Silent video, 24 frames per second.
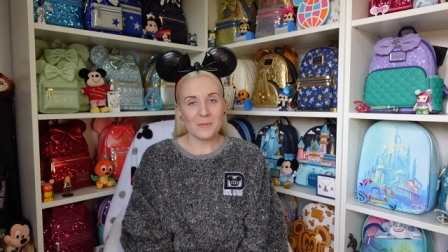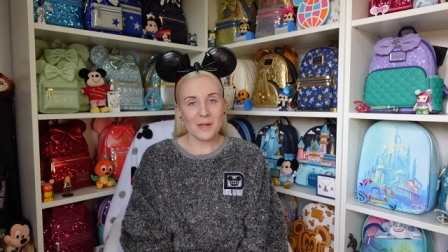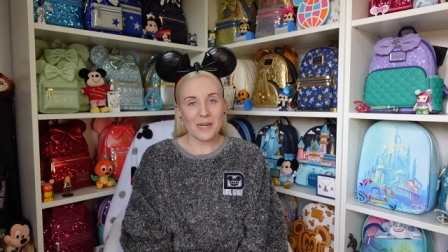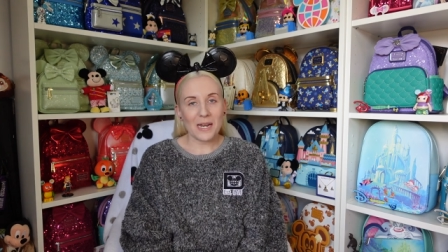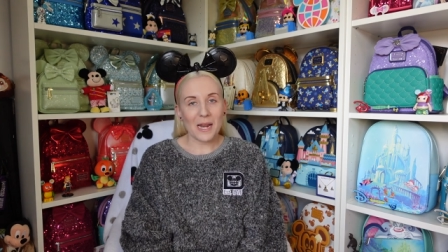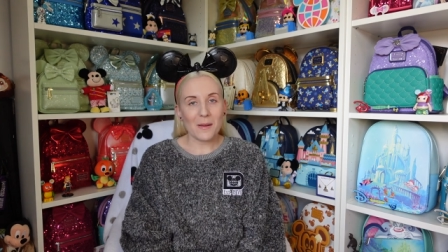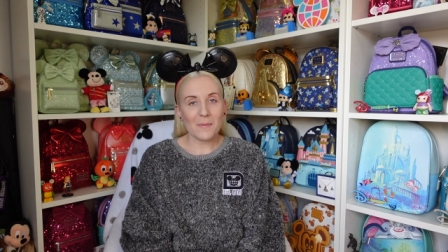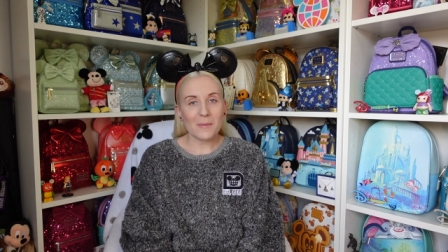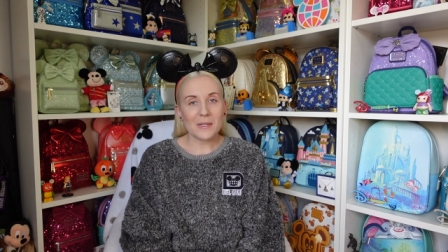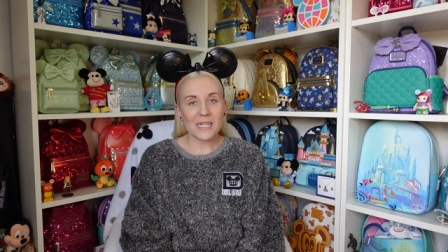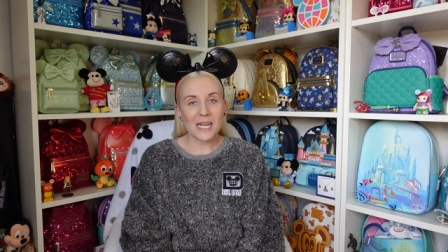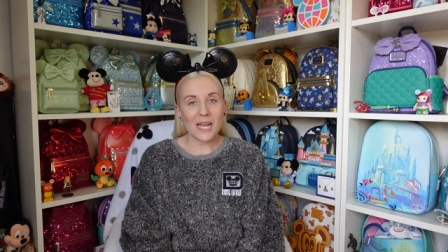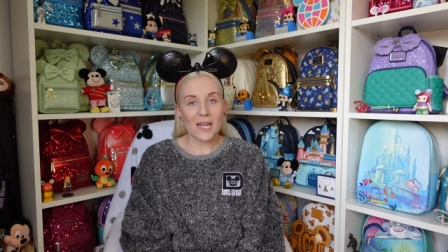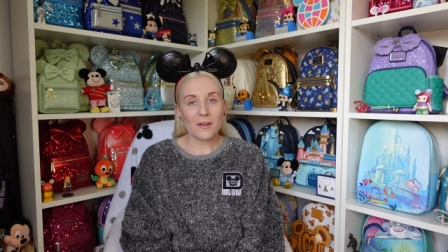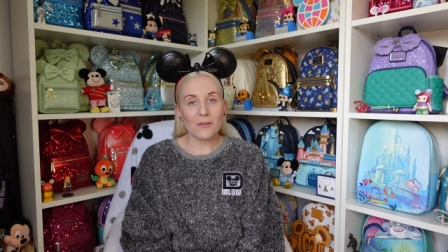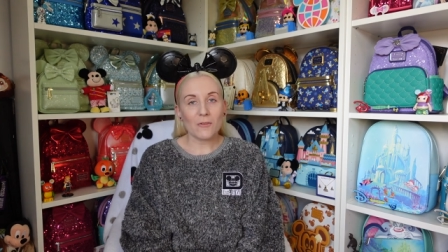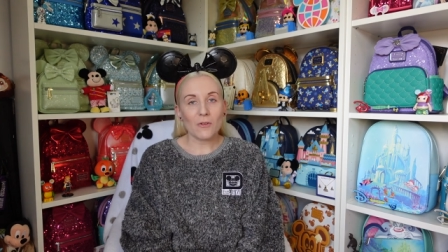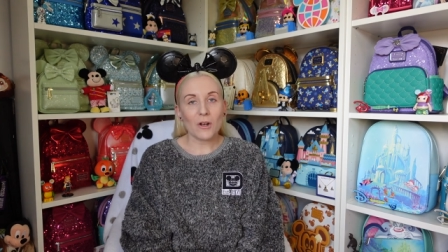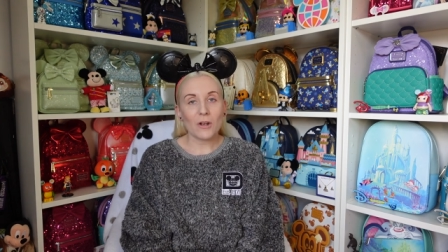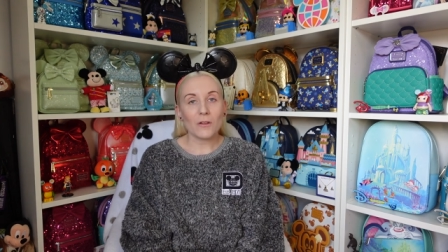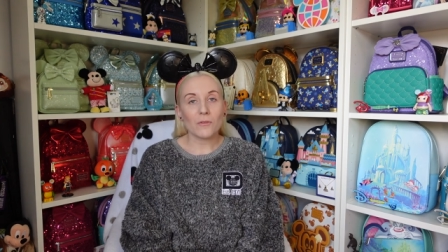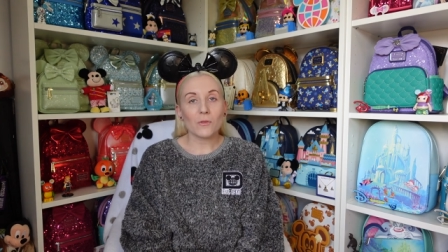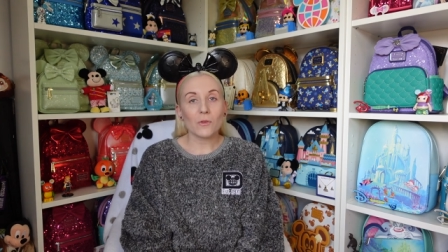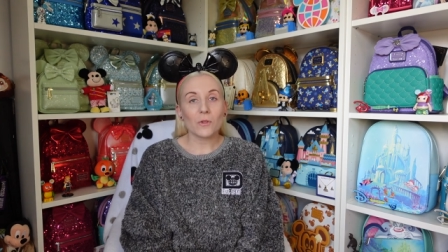My name is Hannah,
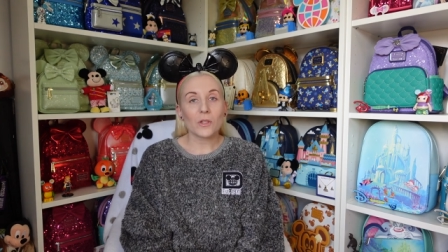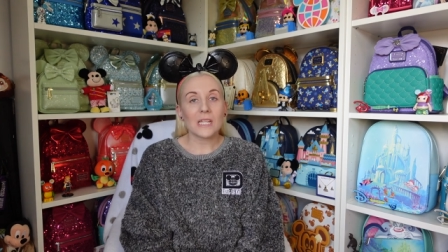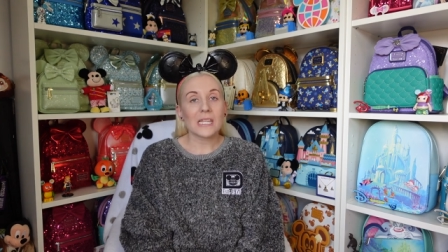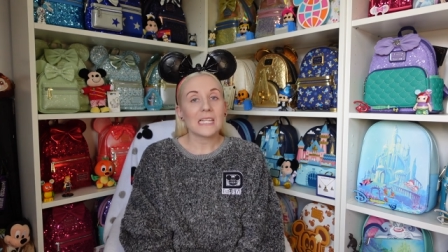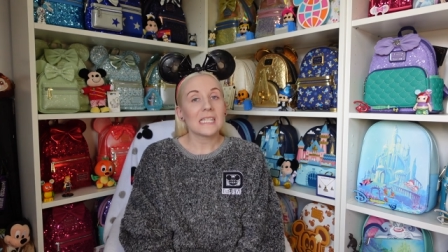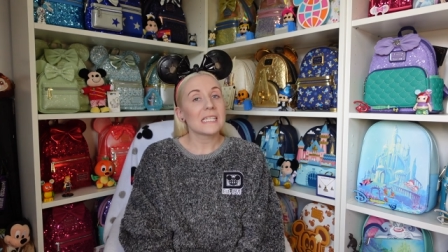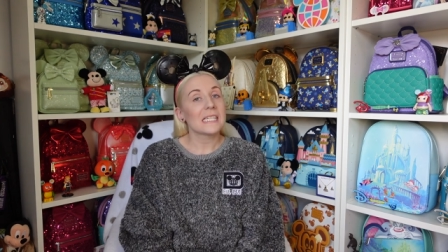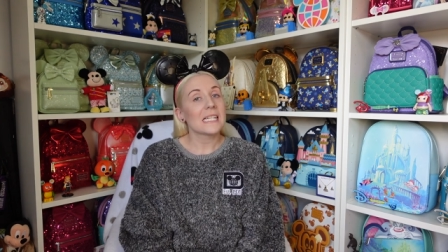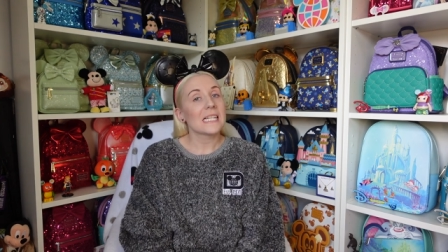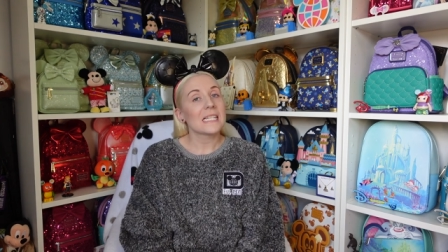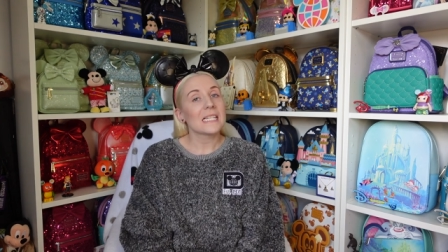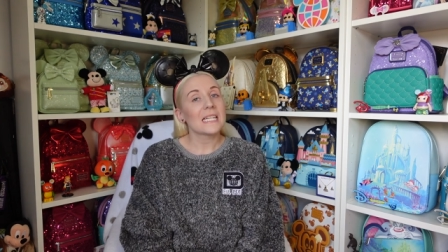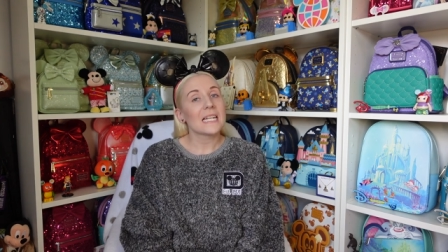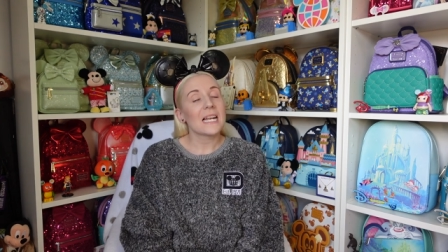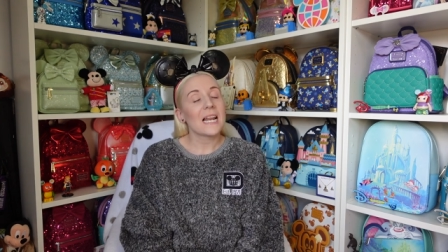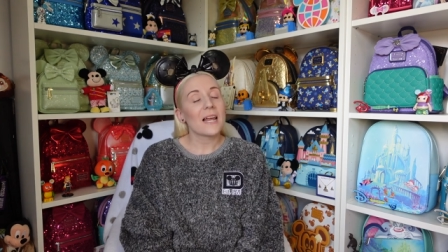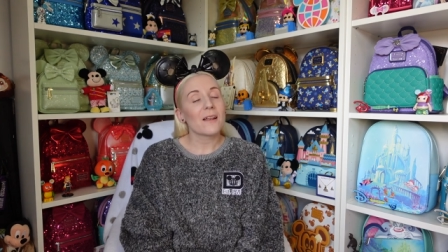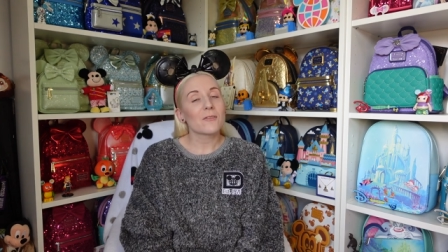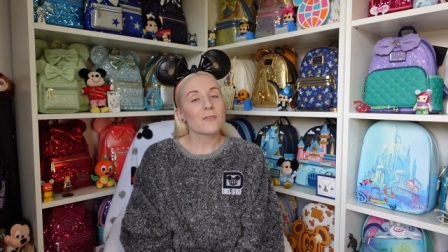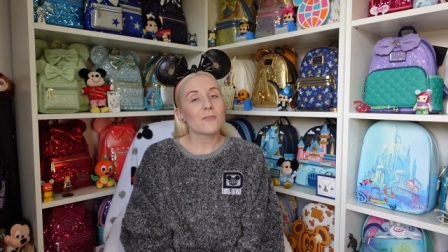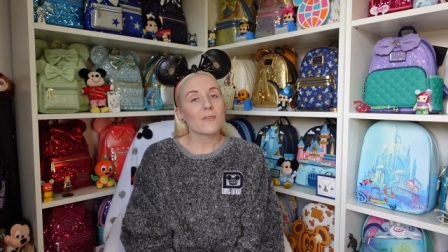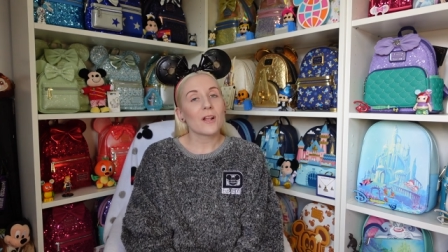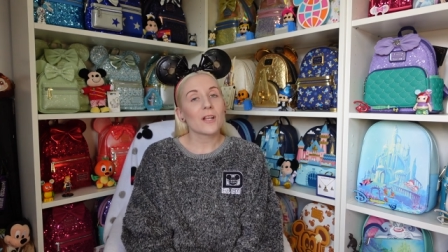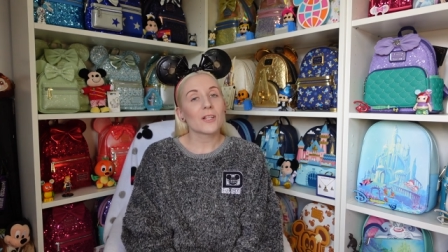I love all things Disney,
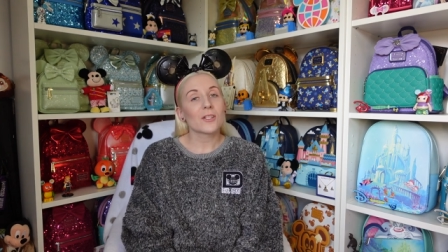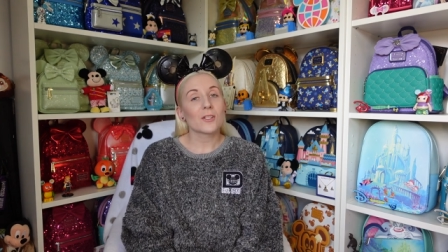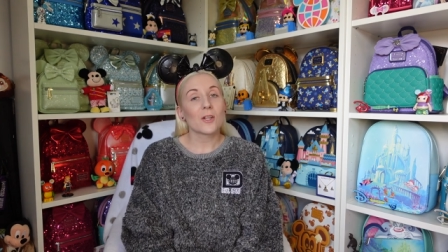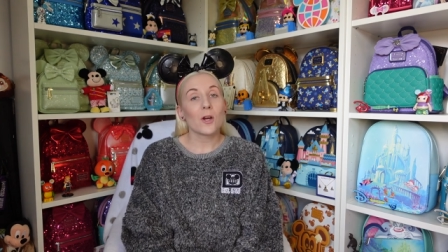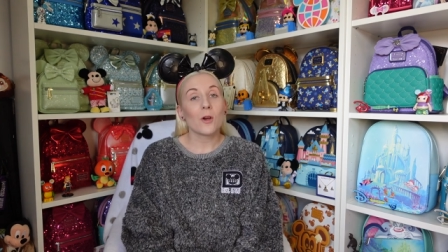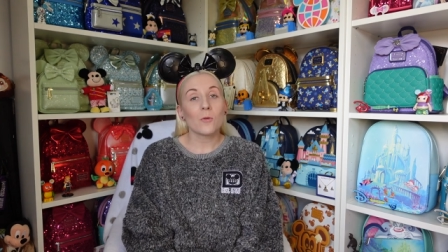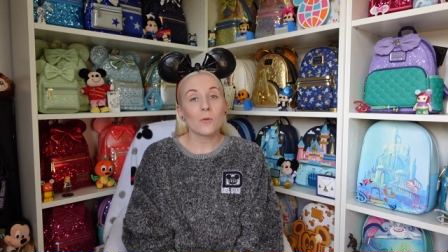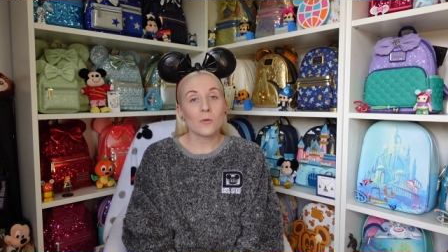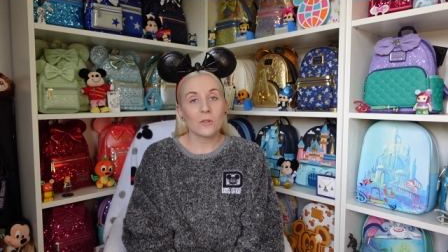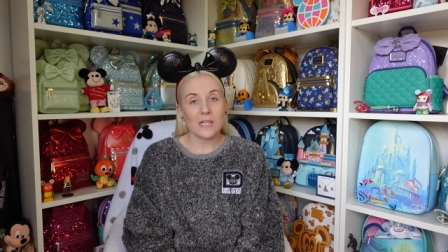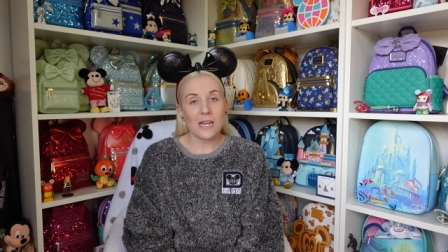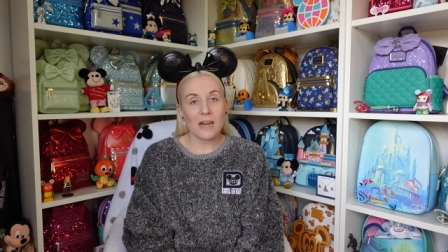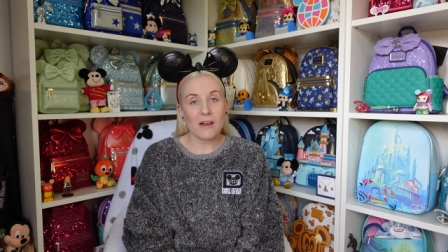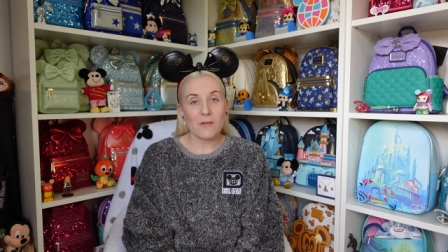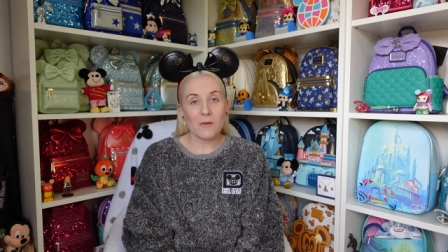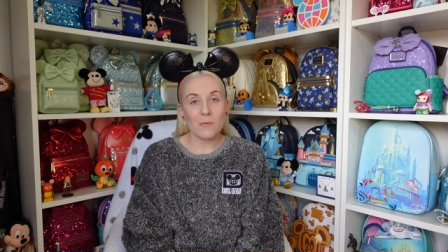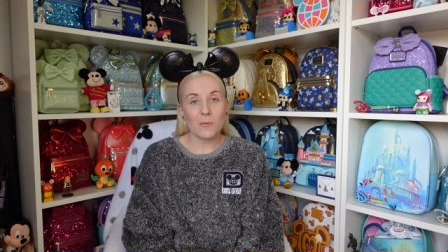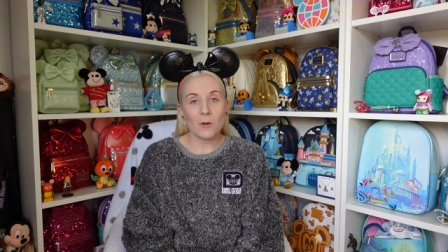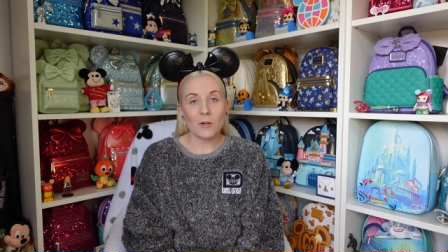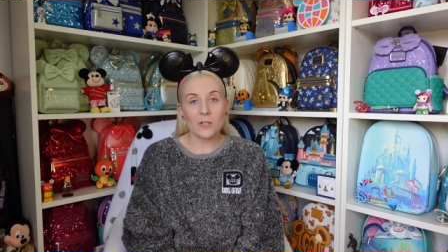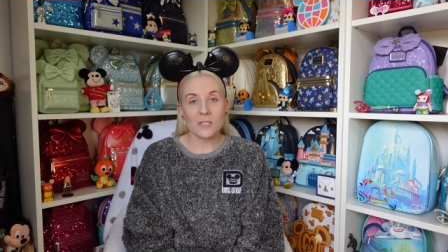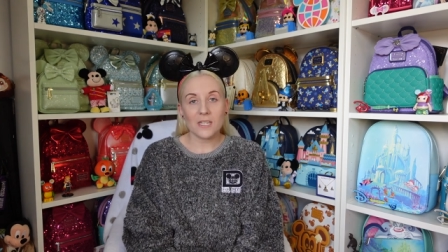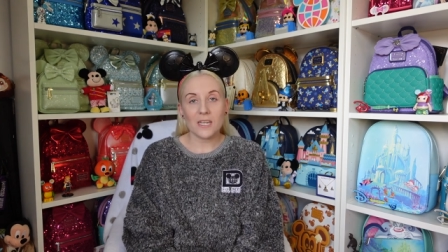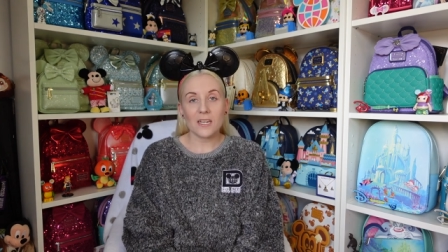Loungefly, Star Wars, Harry
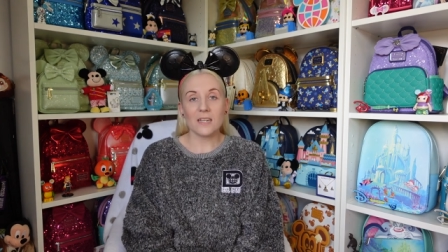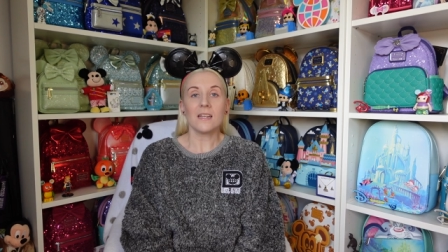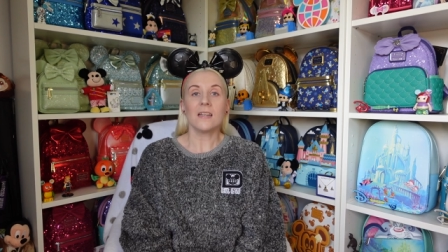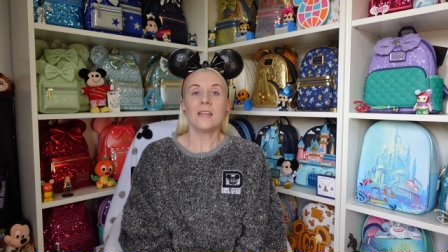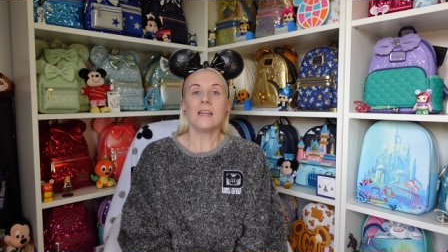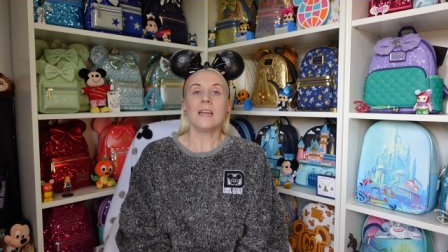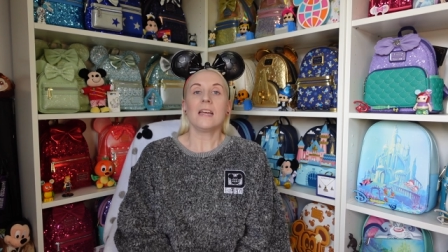Potter.